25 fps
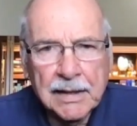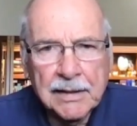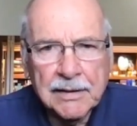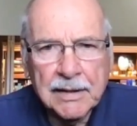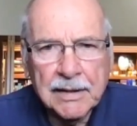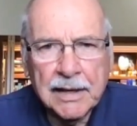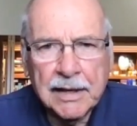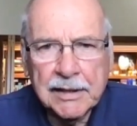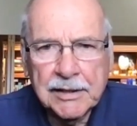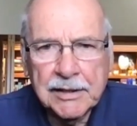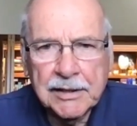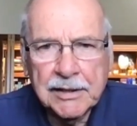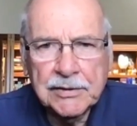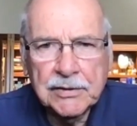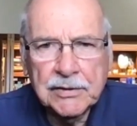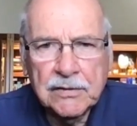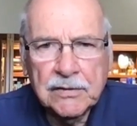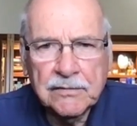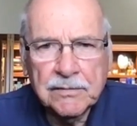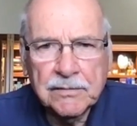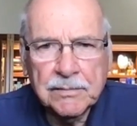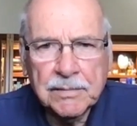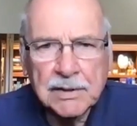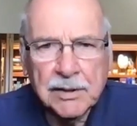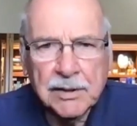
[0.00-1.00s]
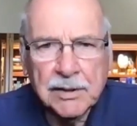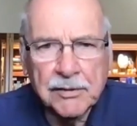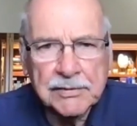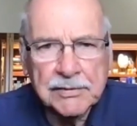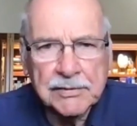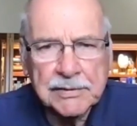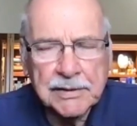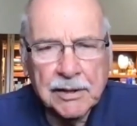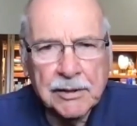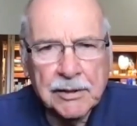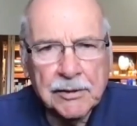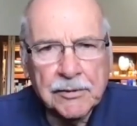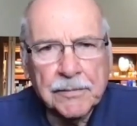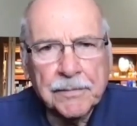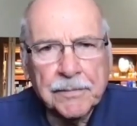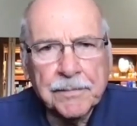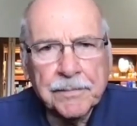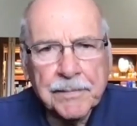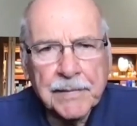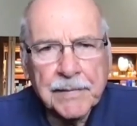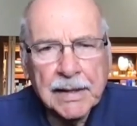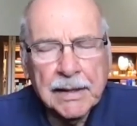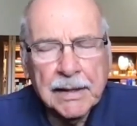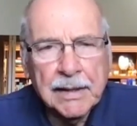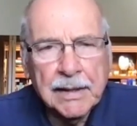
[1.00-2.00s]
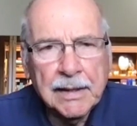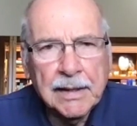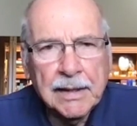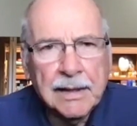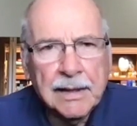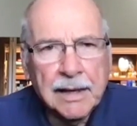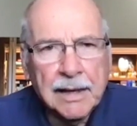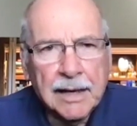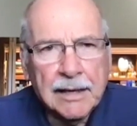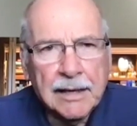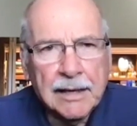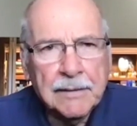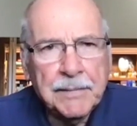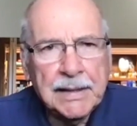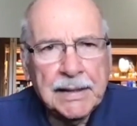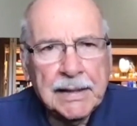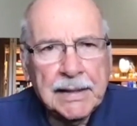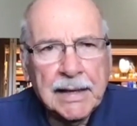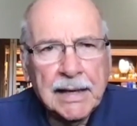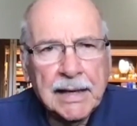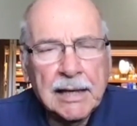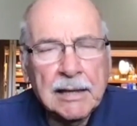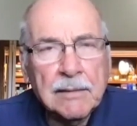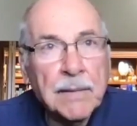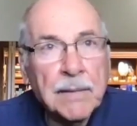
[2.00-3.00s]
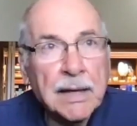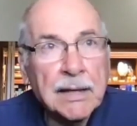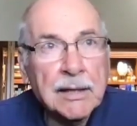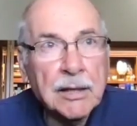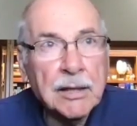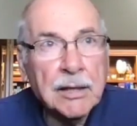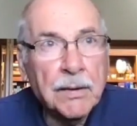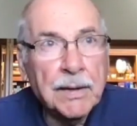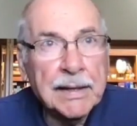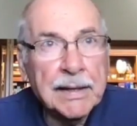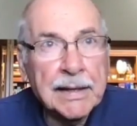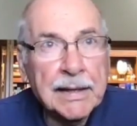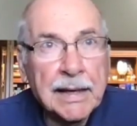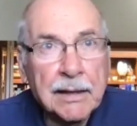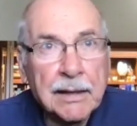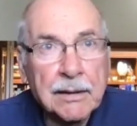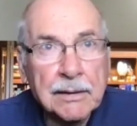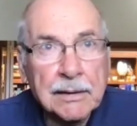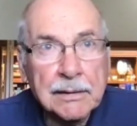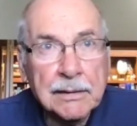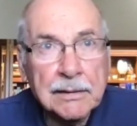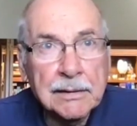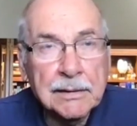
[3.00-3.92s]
that I could do from close to home. I began by going out